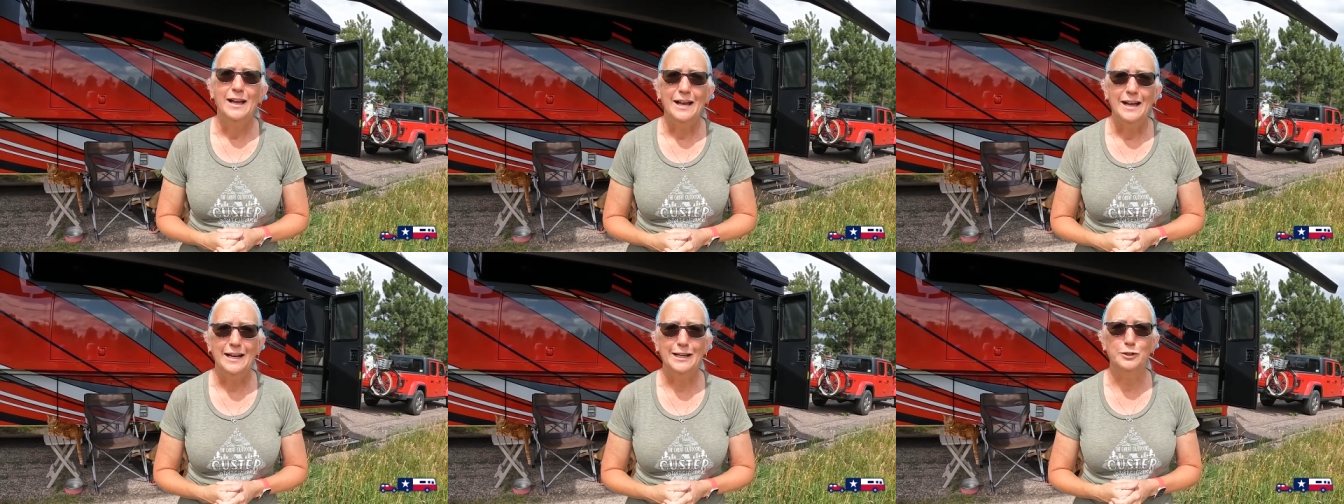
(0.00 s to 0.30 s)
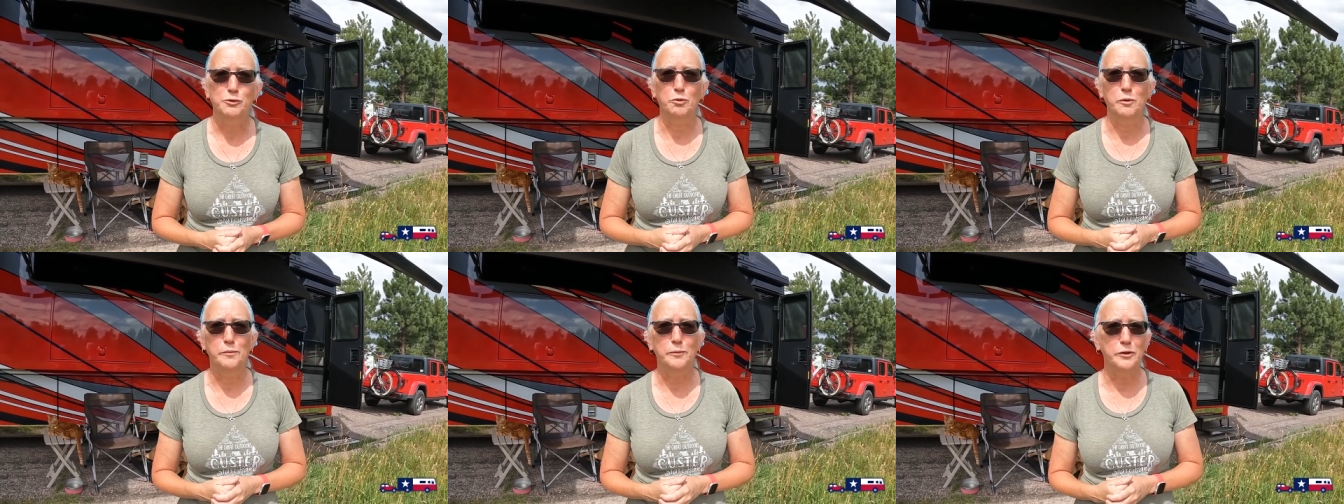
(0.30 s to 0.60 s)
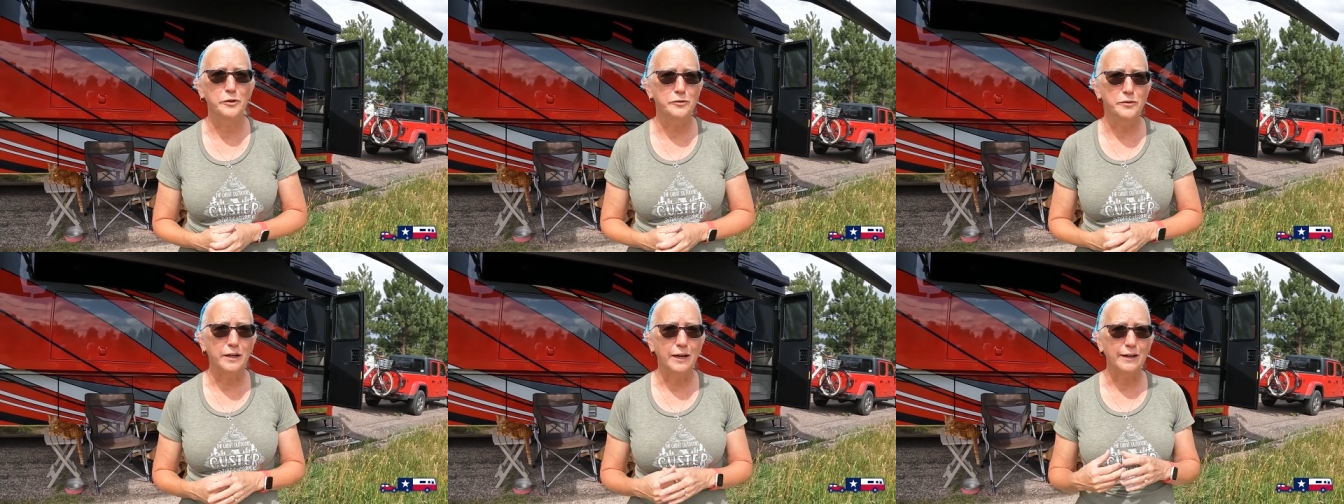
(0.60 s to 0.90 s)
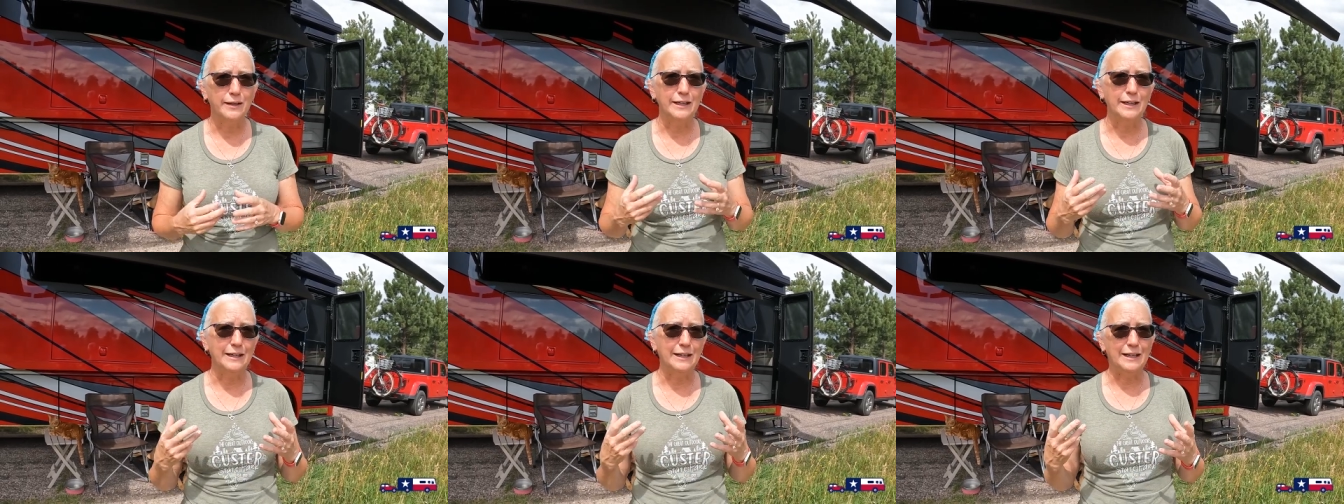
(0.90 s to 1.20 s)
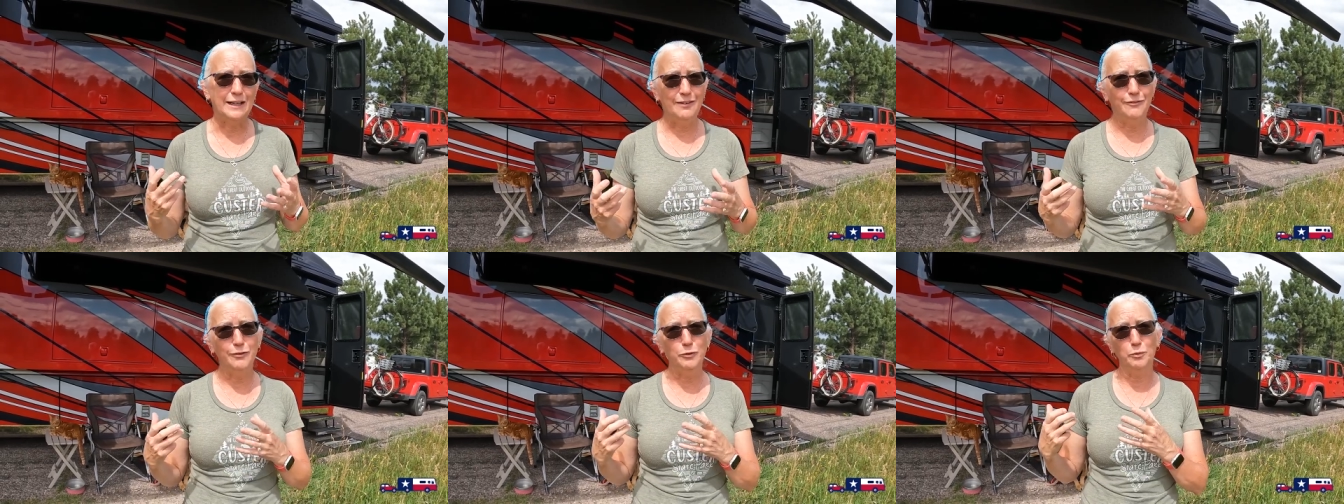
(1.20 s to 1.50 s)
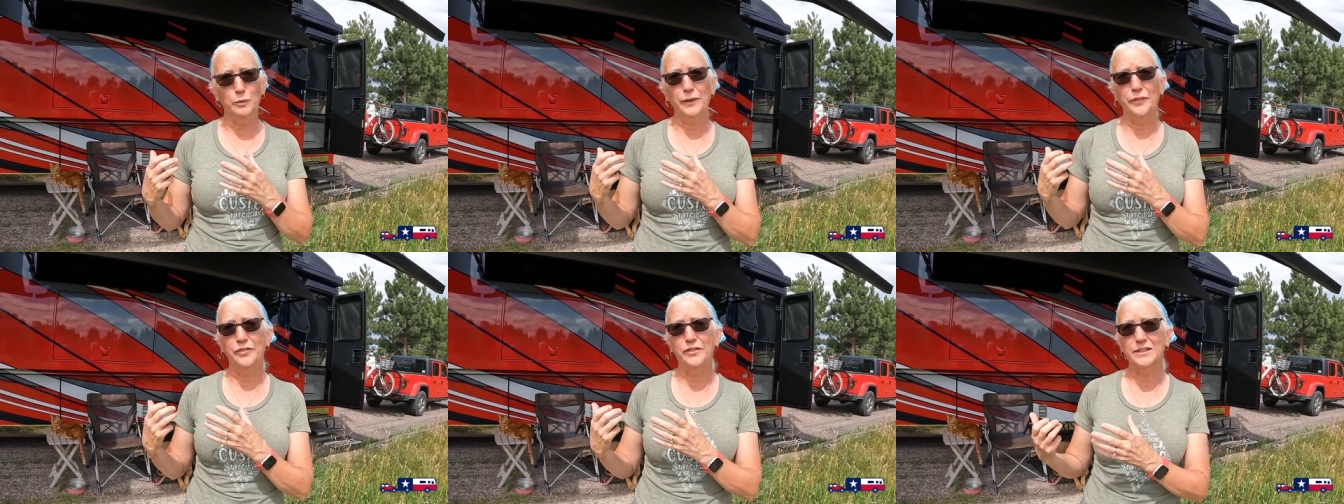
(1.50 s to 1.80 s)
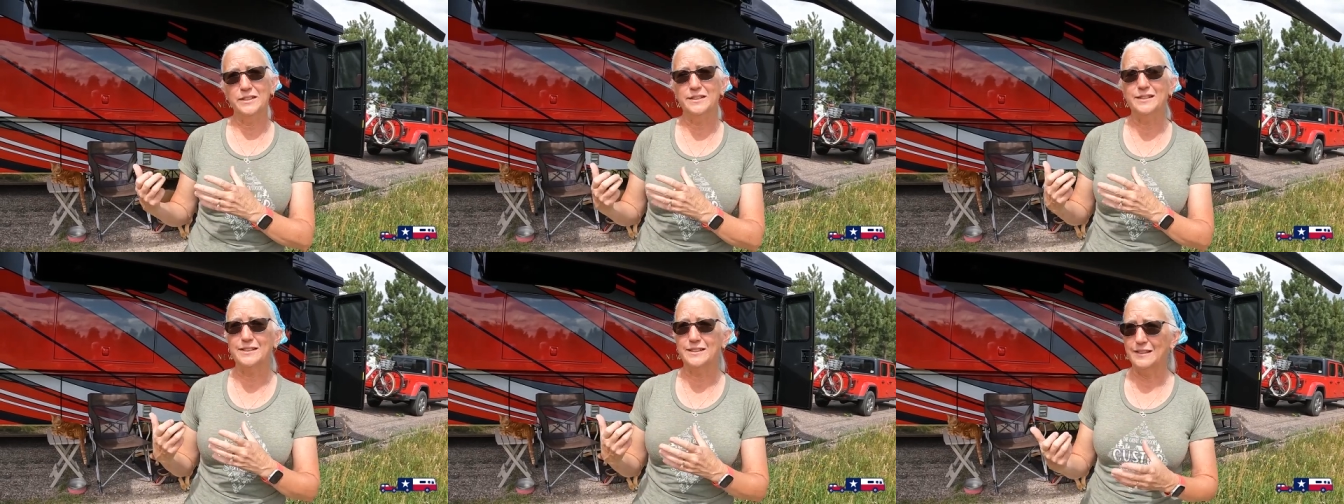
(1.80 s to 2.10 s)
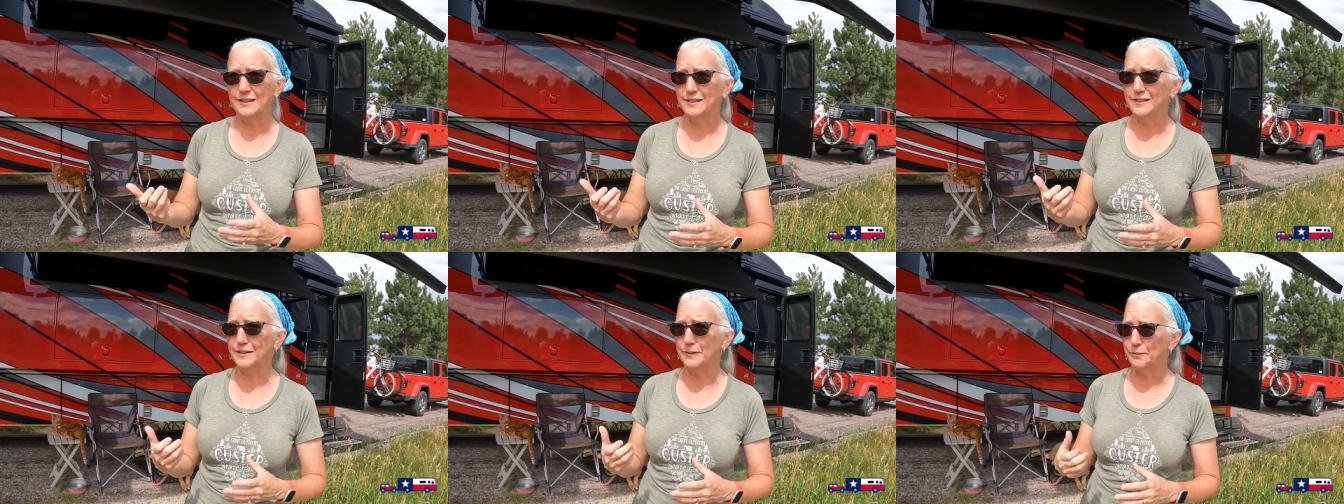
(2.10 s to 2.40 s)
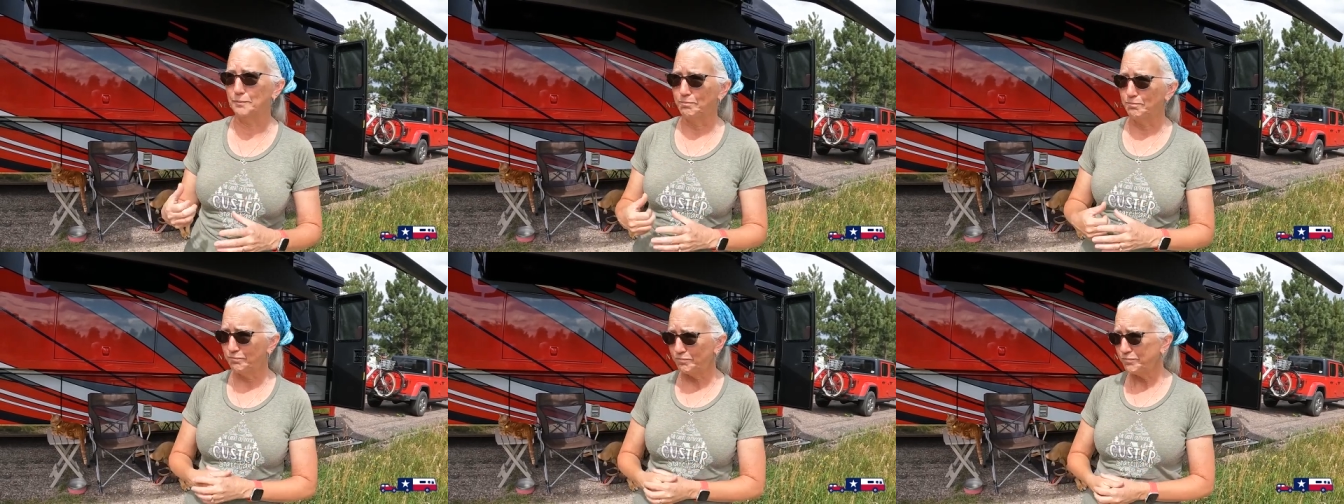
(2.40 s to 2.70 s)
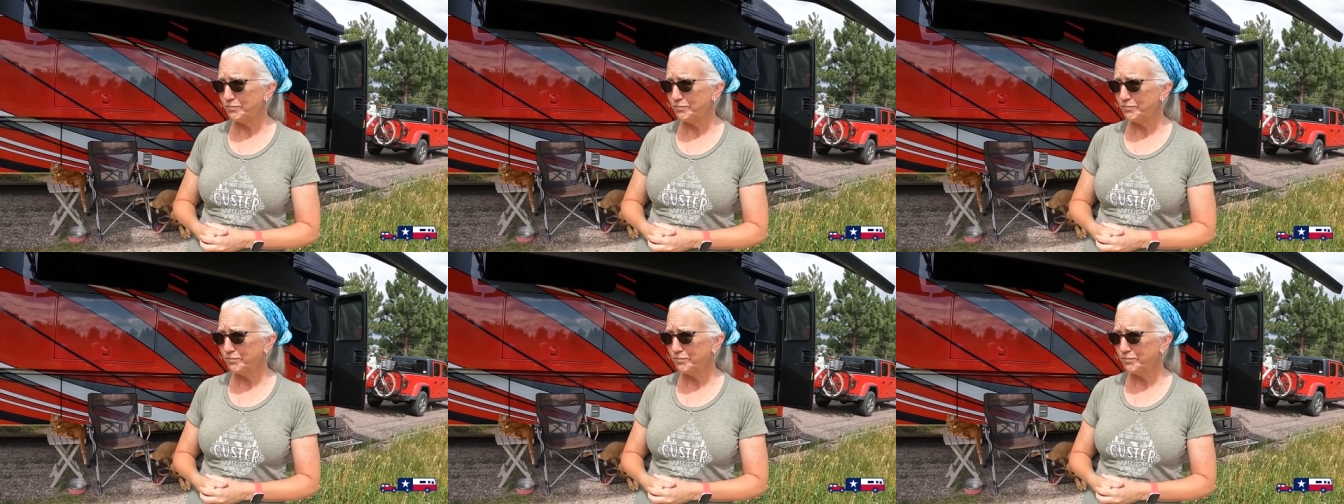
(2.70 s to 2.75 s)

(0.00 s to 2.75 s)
as we're boondocking, even with this system.